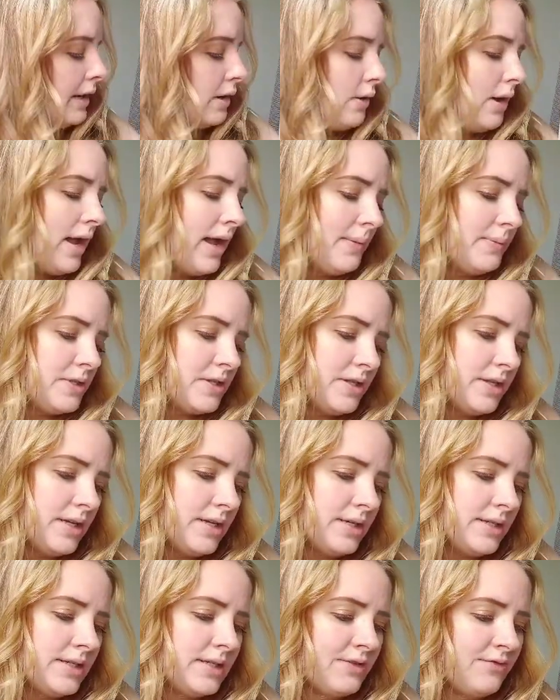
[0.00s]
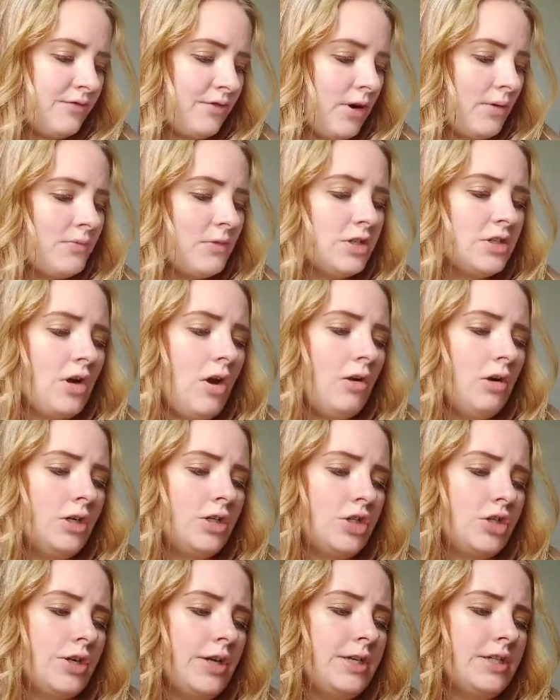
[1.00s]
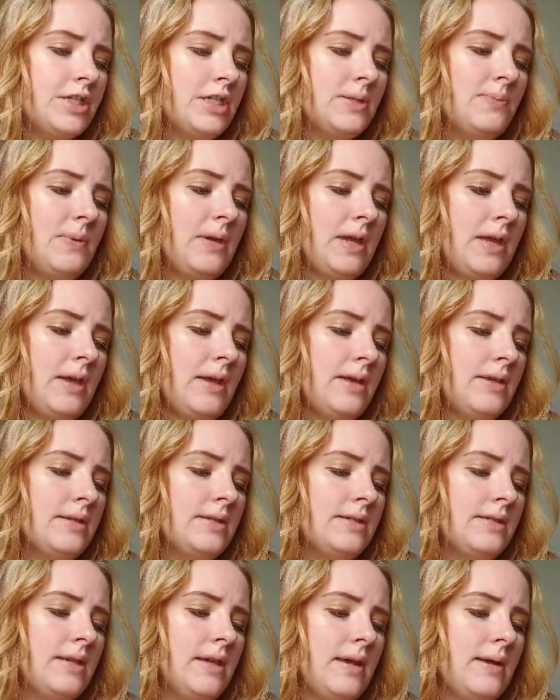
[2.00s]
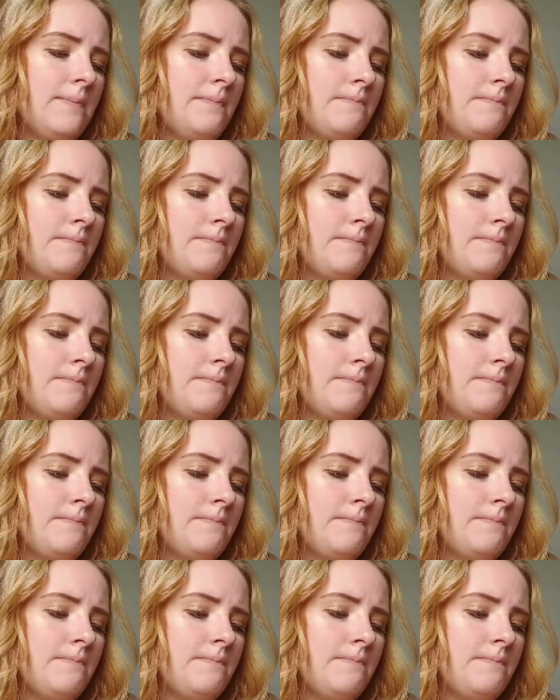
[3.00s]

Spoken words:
I grabbed this from the Dollar Tree just because